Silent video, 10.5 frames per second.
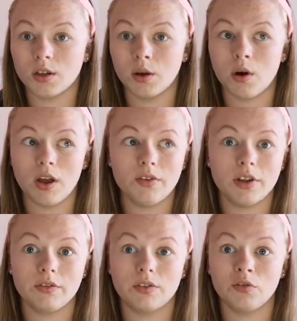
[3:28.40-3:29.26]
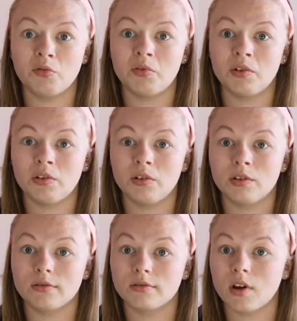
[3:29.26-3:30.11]
Now I've lived in Dublin
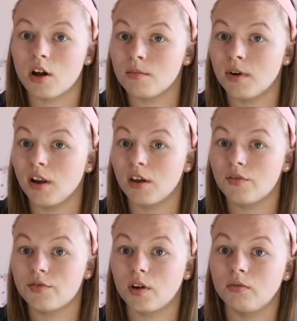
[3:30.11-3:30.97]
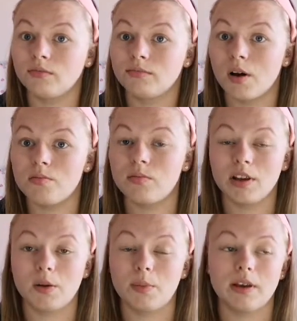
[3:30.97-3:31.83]
all my life, so
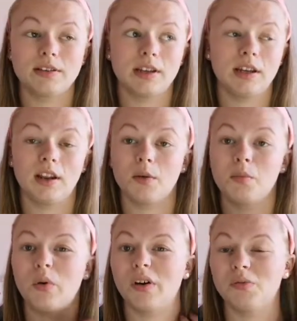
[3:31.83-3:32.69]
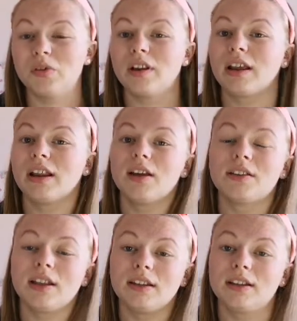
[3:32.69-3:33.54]
probably in a big city, like, but I would like it
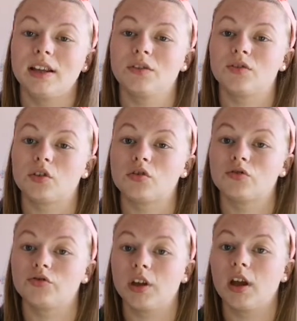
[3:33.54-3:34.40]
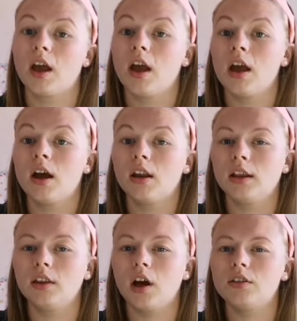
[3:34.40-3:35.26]
like to live in the country,
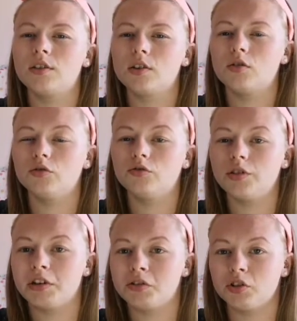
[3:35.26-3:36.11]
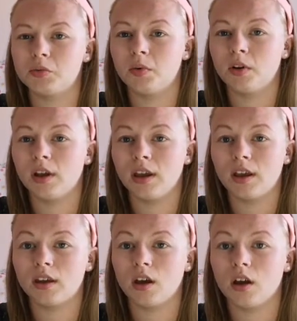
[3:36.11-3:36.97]
like not the country as such, but
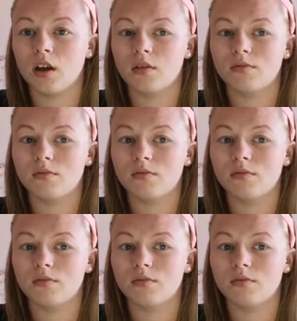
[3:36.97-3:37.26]
like